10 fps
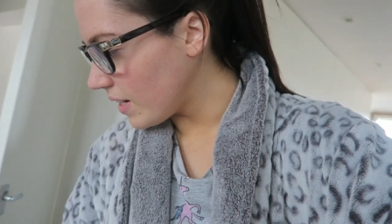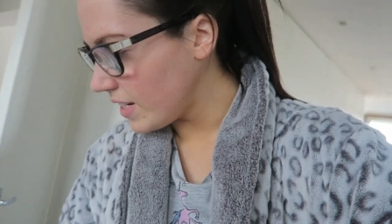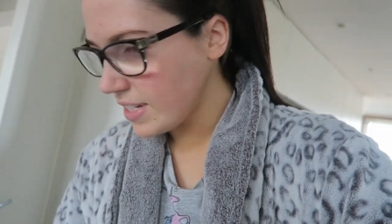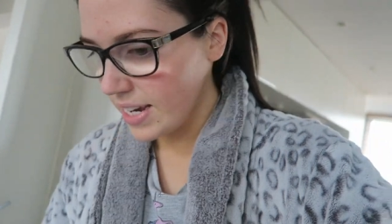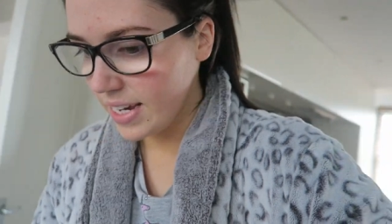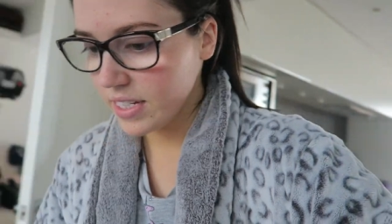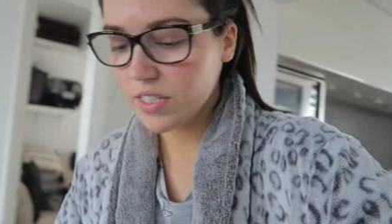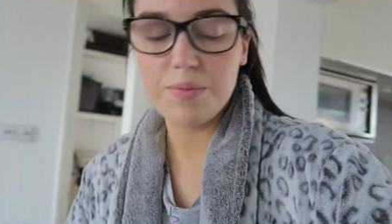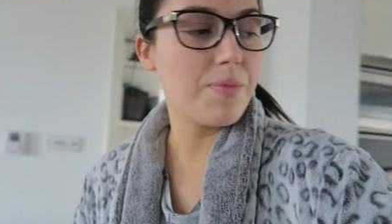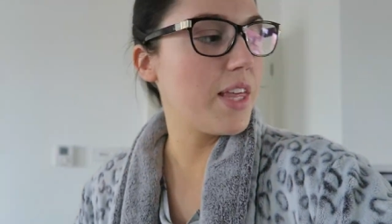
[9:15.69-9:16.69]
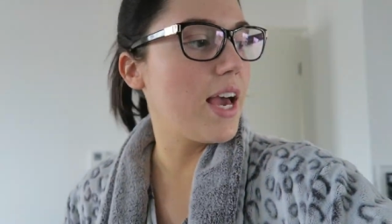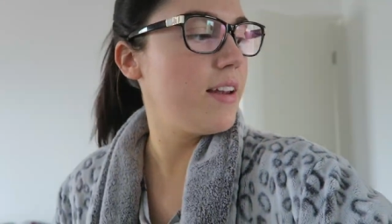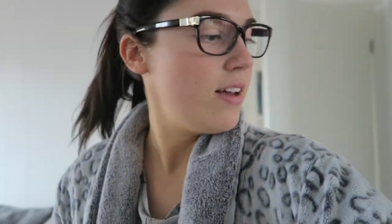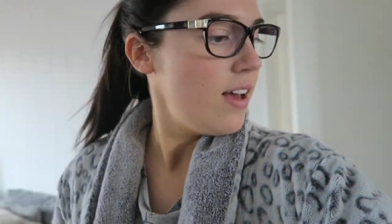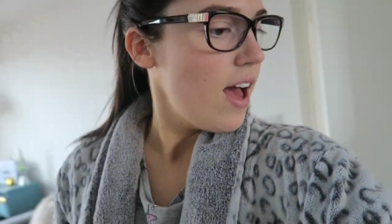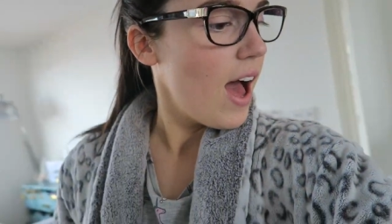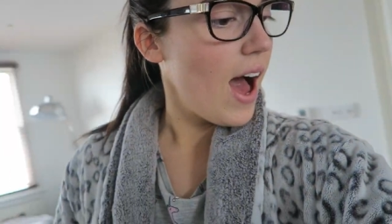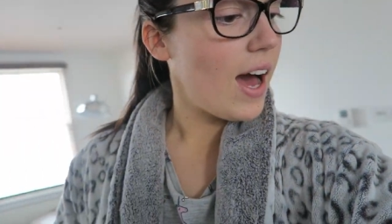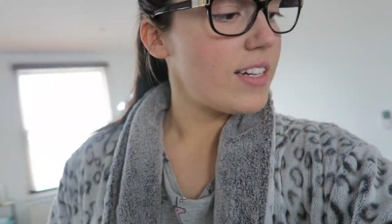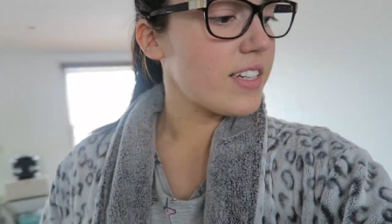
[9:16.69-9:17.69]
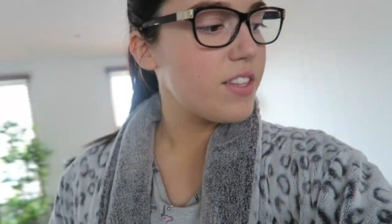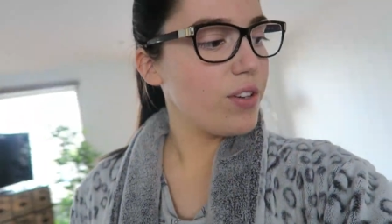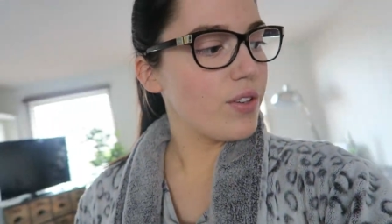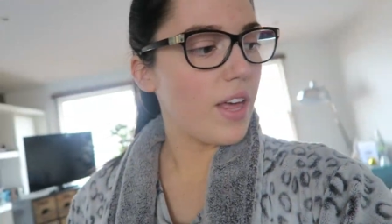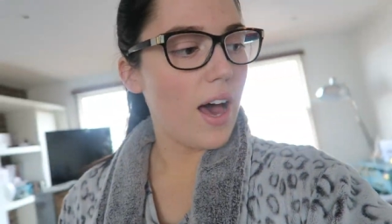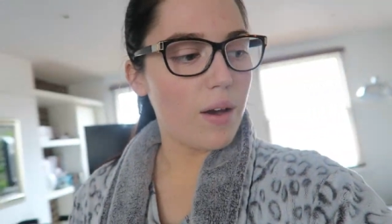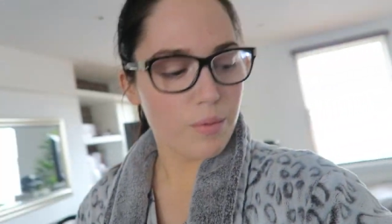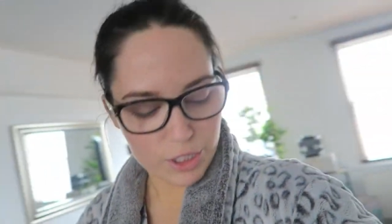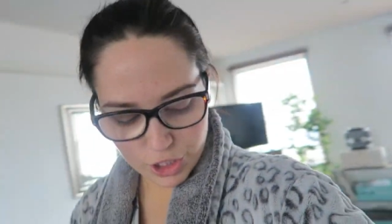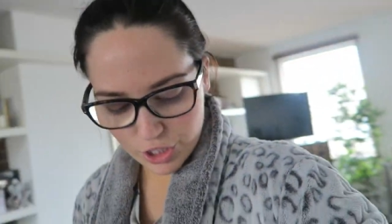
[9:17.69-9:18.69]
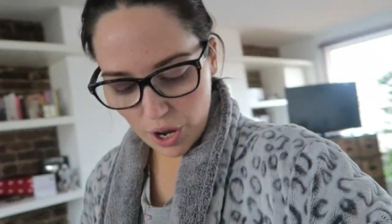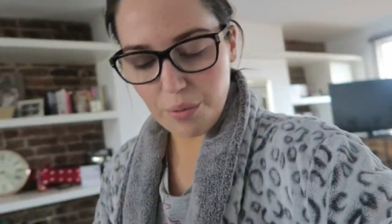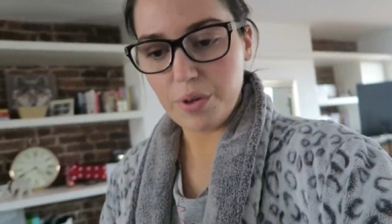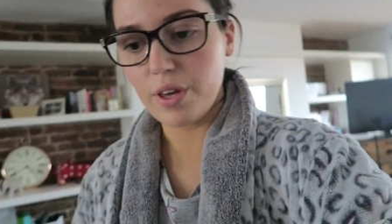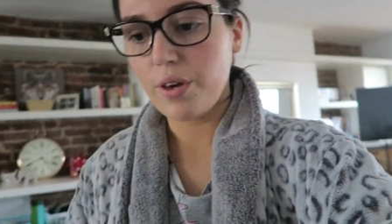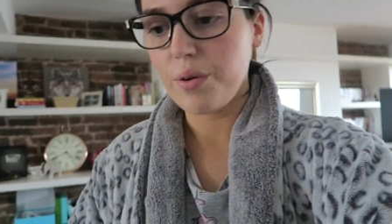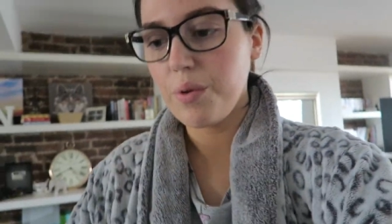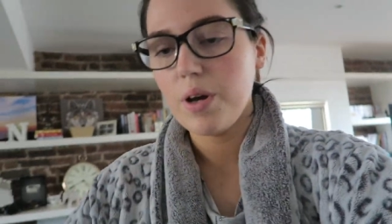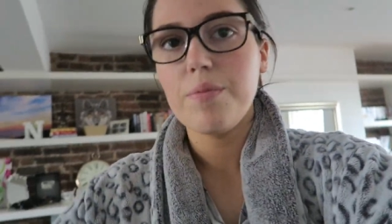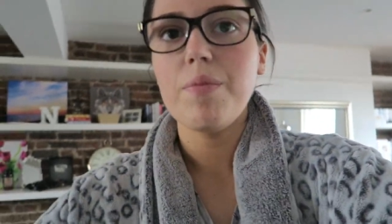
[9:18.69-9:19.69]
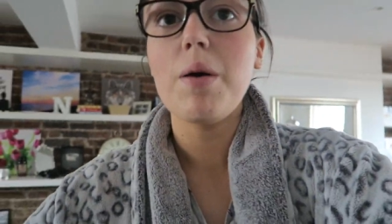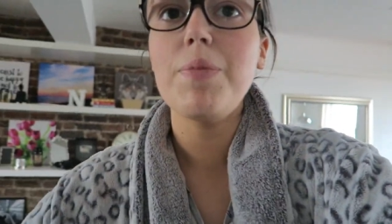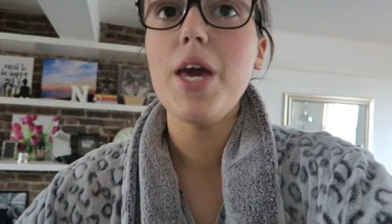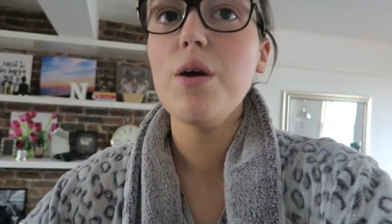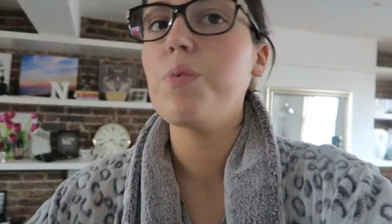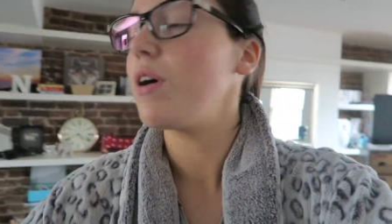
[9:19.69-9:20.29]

I need to eat something. And I thought that I would show you my P.O.